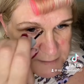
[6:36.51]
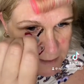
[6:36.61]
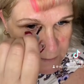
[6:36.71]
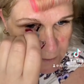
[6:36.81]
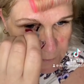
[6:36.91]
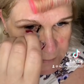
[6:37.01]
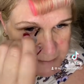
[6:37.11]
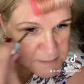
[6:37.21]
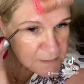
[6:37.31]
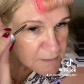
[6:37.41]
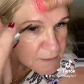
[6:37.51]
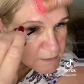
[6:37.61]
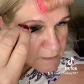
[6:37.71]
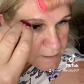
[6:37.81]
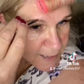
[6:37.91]
Now, I always
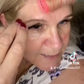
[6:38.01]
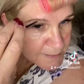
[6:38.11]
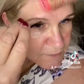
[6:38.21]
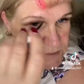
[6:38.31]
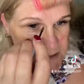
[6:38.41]
lay it on the